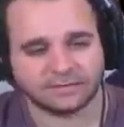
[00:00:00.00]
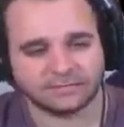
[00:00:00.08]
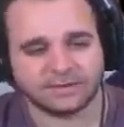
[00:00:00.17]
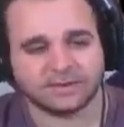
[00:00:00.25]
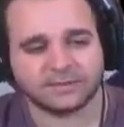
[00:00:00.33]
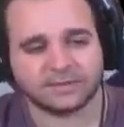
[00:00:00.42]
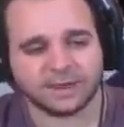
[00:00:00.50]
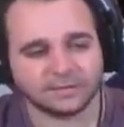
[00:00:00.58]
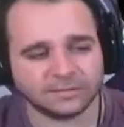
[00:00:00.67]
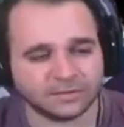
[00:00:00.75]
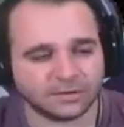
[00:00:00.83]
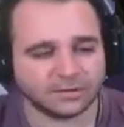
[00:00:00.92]
Now the baby
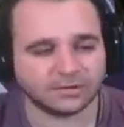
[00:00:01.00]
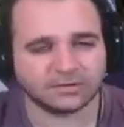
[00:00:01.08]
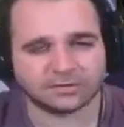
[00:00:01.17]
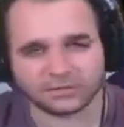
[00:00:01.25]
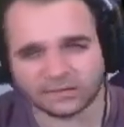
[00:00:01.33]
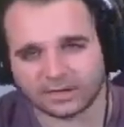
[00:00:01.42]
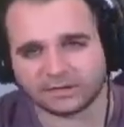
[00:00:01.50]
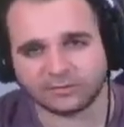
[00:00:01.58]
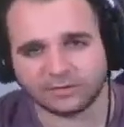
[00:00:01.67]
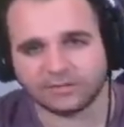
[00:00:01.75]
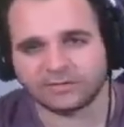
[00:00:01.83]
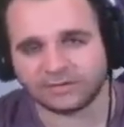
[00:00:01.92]
turtles, like, will
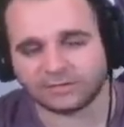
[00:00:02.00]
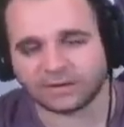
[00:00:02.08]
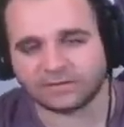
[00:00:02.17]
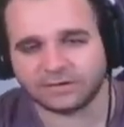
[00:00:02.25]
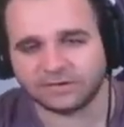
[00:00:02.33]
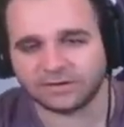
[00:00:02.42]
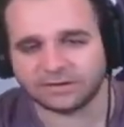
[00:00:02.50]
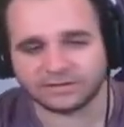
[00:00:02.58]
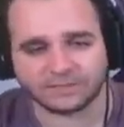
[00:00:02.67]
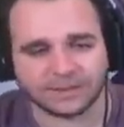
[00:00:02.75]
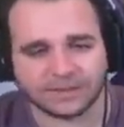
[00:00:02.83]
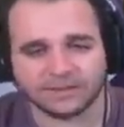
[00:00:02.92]
give that 500
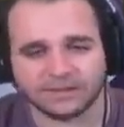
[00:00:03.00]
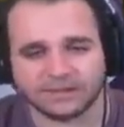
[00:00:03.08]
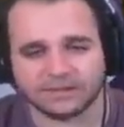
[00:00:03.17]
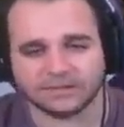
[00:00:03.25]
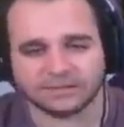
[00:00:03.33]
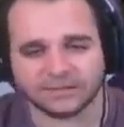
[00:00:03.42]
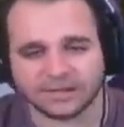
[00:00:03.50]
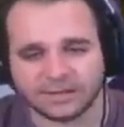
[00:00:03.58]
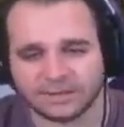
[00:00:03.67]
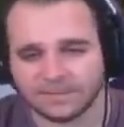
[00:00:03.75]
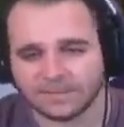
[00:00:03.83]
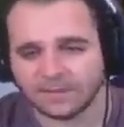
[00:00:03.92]
XP, like you see
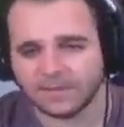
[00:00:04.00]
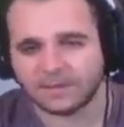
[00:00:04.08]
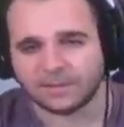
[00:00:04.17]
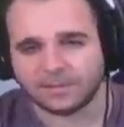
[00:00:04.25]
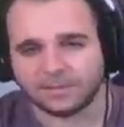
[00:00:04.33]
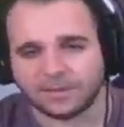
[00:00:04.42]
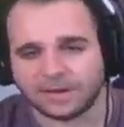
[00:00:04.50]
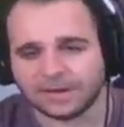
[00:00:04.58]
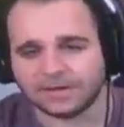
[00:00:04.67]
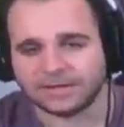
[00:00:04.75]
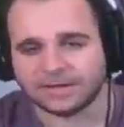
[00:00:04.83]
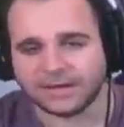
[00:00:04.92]
there, but
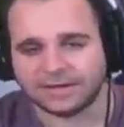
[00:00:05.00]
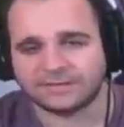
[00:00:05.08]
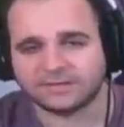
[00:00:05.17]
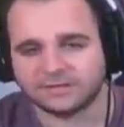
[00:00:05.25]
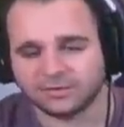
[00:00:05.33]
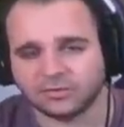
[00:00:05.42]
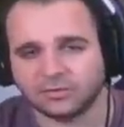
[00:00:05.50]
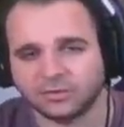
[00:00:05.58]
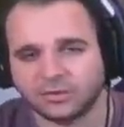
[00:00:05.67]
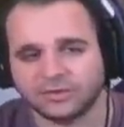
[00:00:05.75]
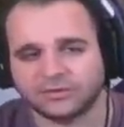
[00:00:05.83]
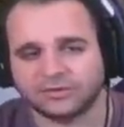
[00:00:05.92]
it's still
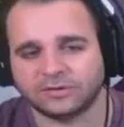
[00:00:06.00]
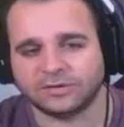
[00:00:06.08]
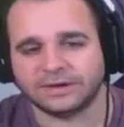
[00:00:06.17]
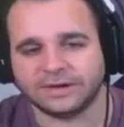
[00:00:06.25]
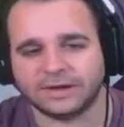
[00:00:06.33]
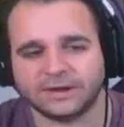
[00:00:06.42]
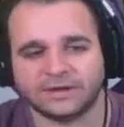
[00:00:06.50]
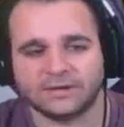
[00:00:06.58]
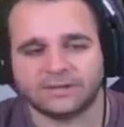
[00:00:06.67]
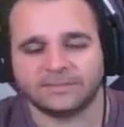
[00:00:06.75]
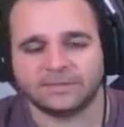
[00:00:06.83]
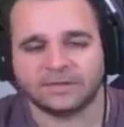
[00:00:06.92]
worth doing. Now,
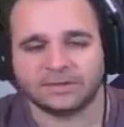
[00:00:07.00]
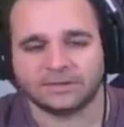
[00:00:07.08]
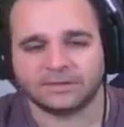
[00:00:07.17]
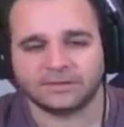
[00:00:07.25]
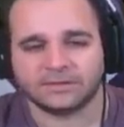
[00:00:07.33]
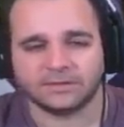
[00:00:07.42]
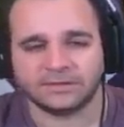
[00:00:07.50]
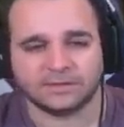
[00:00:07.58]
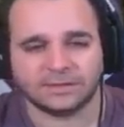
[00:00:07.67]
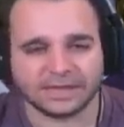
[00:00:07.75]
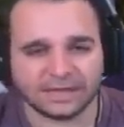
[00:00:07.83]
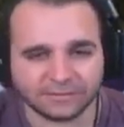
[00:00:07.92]

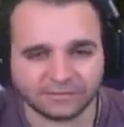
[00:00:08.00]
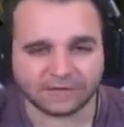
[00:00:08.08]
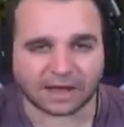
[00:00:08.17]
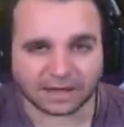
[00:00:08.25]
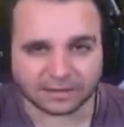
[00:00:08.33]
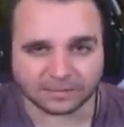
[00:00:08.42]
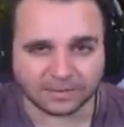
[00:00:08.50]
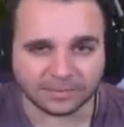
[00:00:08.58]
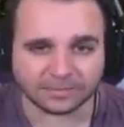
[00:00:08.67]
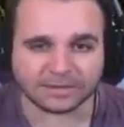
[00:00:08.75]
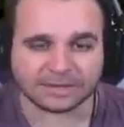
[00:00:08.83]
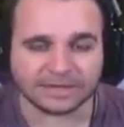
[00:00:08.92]
if other
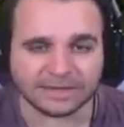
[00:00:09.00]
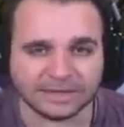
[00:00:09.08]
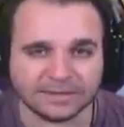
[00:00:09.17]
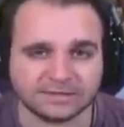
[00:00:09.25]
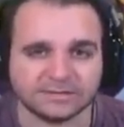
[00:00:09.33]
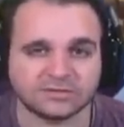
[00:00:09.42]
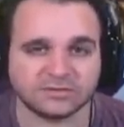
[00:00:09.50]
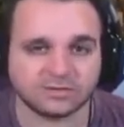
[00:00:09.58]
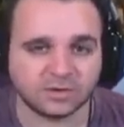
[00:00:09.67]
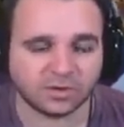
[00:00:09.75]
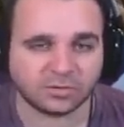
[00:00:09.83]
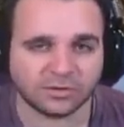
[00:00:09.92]
people are here, this is
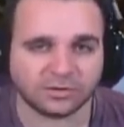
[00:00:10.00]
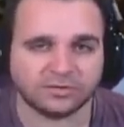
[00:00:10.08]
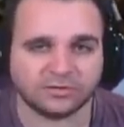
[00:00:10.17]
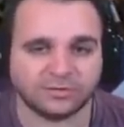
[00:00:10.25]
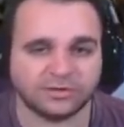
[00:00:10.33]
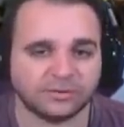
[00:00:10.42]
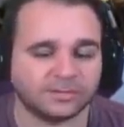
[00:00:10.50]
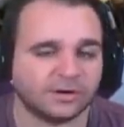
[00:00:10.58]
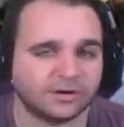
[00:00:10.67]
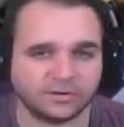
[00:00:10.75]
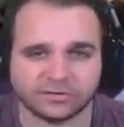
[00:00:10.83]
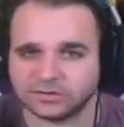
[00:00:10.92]
not worth doing. You're
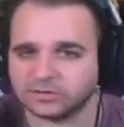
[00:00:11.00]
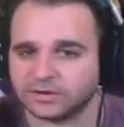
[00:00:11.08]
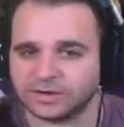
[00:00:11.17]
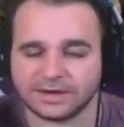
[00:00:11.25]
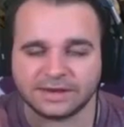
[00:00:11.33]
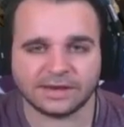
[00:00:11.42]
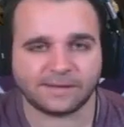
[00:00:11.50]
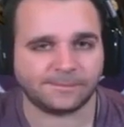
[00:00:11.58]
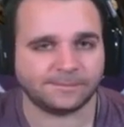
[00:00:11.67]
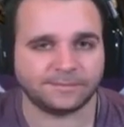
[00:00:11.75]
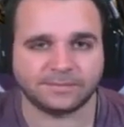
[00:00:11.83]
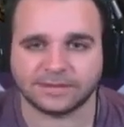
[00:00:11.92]
better off just going, yep,
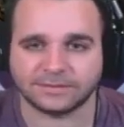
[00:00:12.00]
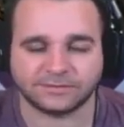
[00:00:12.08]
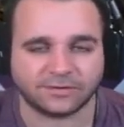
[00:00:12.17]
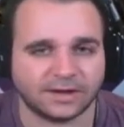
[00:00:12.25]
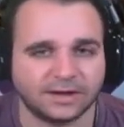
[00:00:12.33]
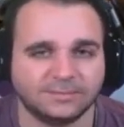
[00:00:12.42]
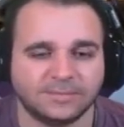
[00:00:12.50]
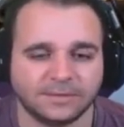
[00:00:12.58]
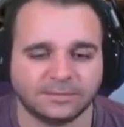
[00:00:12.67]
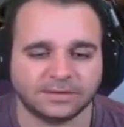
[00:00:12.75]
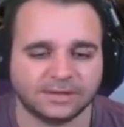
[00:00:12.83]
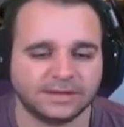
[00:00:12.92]
that's fine,
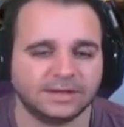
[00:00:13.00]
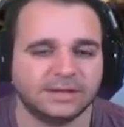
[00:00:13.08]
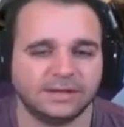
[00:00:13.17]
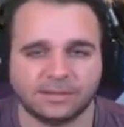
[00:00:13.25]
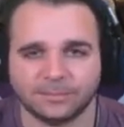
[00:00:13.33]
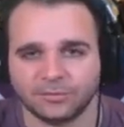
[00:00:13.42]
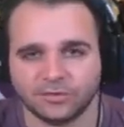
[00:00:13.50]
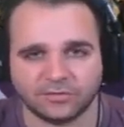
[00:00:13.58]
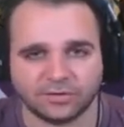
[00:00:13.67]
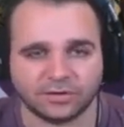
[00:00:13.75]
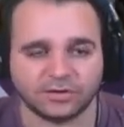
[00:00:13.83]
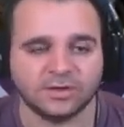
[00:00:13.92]
people are here, move
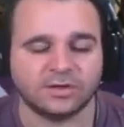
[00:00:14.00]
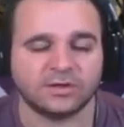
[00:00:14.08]
on.